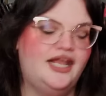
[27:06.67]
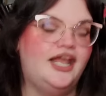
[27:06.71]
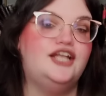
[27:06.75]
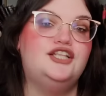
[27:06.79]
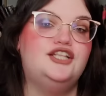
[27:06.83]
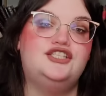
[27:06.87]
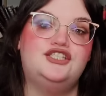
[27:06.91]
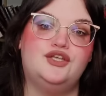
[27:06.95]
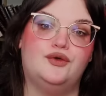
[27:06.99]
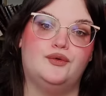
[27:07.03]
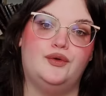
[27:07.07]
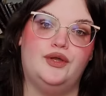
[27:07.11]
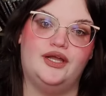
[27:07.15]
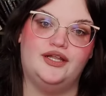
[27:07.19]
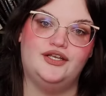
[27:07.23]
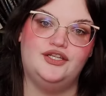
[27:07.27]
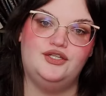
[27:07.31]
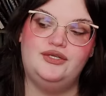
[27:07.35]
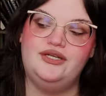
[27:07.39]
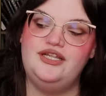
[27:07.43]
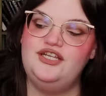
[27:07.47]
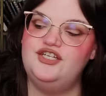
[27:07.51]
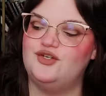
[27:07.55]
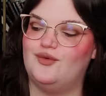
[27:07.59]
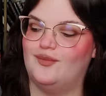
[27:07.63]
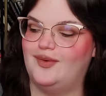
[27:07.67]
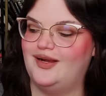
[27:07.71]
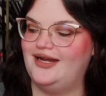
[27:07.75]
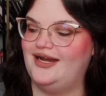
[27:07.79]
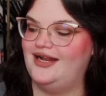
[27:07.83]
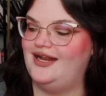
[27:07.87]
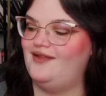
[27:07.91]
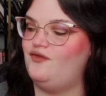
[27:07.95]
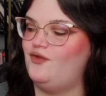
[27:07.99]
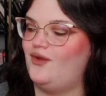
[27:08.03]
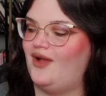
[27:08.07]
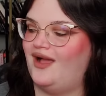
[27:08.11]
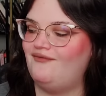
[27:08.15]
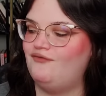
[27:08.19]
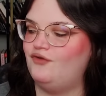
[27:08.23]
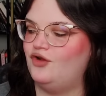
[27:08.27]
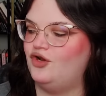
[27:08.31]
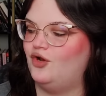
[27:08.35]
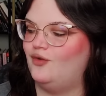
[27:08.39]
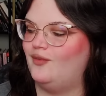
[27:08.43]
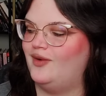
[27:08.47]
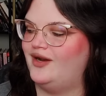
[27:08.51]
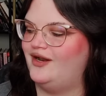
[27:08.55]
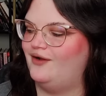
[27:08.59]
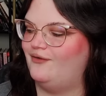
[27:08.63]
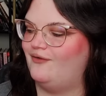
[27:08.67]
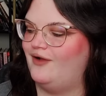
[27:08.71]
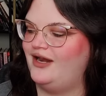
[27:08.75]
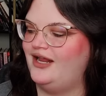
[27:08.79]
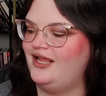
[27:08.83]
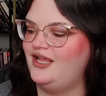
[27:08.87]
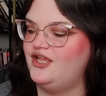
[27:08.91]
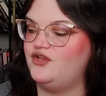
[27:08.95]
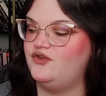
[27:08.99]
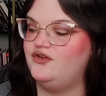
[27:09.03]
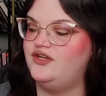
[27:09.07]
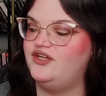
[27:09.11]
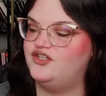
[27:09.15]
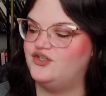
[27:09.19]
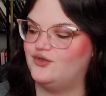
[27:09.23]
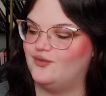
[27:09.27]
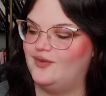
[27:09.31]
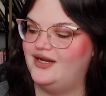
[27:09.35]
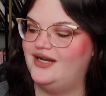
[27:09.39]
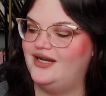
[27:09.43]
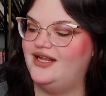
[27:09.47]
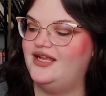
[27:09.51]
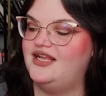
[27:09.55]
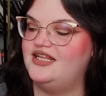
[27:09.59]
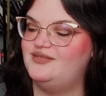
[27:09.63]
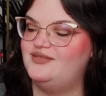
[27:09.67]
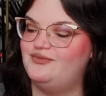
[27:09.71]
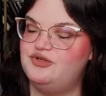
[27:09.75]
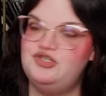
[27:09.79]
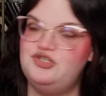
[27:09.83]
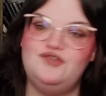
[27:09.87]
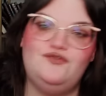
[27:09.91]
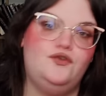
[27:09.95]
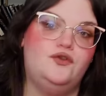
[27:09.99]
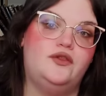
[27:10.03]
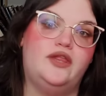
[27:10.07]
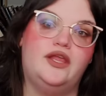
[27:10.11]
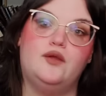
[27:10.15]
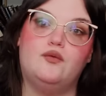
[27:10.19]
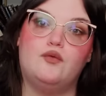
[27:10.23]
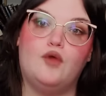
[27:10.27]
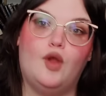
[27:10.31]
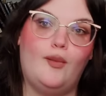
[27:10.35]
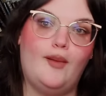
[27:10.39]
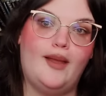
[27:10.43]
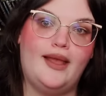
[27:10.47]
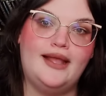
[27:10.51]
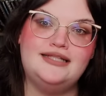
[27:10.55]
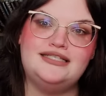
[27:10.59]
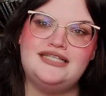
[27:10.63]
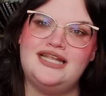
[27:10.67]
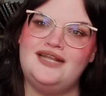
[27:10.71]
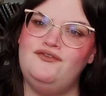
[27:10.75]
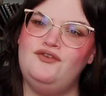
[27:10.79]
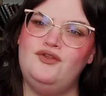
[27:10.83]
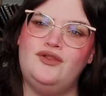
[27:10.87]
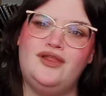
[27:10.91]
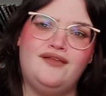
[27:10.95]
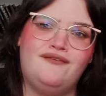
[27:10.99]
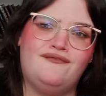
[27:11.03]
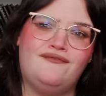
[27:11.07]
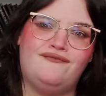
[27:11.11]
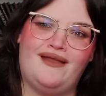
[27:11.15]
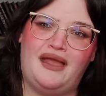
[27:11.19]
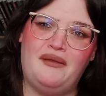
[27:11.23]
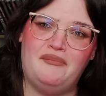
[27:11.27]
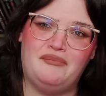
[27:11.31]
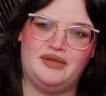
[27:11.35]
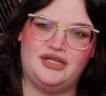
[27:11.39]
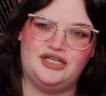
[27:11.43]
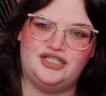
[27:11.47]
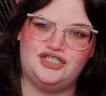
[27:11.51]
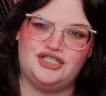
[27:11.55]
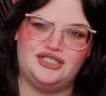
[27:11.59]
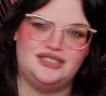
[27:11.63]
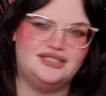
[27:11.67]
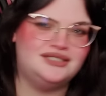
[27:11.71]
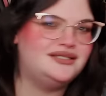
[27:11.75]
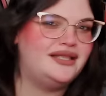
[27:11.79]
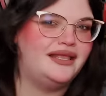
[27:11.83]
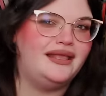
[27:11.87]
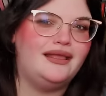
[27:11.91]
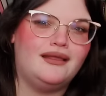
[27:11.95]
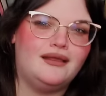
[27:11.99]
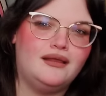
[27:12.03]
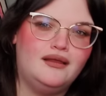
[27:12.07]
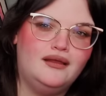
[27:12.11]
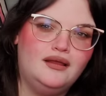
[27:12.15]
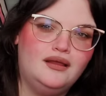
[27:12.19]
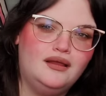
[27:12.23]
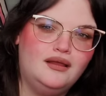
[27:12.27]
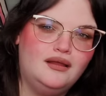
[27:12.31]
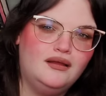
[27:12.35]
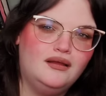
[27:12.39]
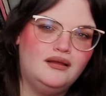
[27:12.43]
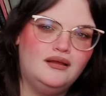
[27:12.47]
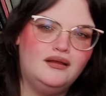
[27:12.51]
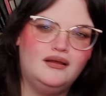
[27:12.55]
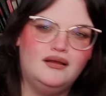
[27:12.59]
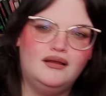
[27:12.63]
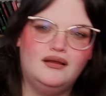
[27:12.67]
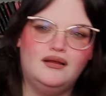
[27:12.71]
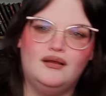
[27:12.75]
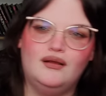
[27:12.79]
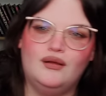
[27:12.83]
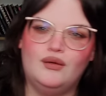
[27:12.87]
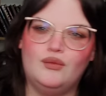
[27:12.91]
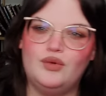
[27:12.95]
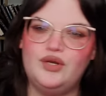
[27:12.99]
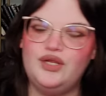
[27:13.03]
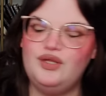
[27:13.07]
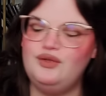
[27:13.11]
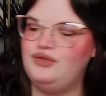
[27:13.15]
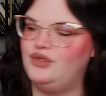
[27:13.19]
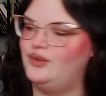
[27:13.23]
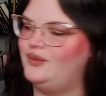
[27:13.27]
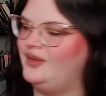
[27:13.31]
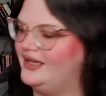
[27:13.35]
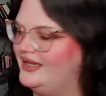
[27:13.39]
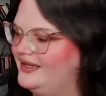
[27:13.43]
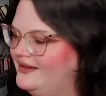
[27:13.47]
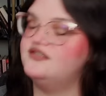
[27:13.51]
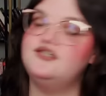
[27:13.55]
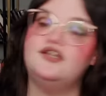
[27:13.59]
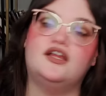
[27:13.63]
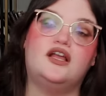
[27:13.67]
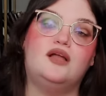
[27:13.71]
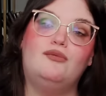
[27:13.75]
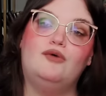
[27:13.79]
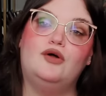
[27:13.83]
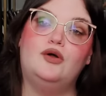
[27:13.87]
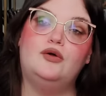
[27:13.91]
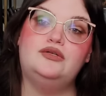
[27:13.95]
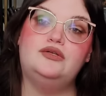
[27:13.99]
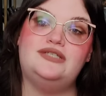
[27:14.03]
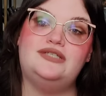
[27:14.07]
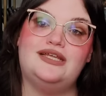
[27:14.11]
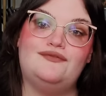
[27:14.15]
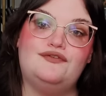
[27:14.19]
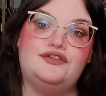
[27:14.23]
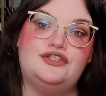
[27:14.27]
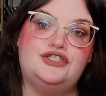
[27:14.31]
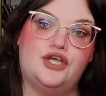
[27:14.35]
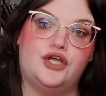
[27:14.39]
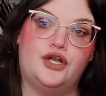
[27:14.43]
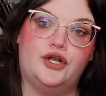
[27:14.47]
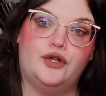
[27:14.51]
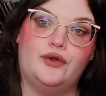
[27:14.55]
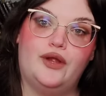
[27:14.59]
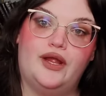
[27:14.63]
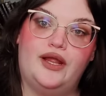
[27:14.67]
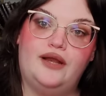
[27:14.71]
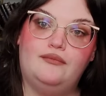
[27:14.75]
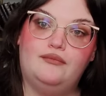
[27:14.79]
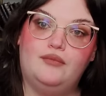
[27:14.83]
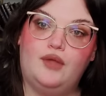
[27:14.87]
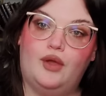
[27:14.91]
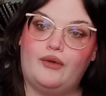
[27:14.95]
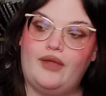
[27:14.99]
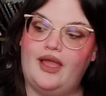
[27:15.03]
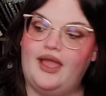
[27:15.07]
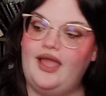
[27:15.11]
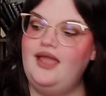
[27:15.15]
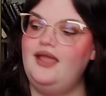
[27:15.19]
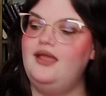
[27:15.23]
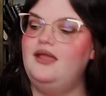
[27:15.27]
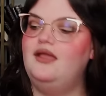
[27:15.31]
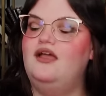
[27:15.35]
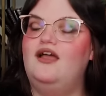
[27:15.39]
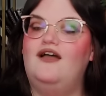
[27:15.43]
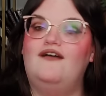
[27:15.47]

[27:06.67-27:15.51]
It's so good. You need to read it. If you haven't already read it, you need to read it, especially if you like romance and if you like fat bitches. Like, what are you doing? Let's talk about David Sodergren, okay?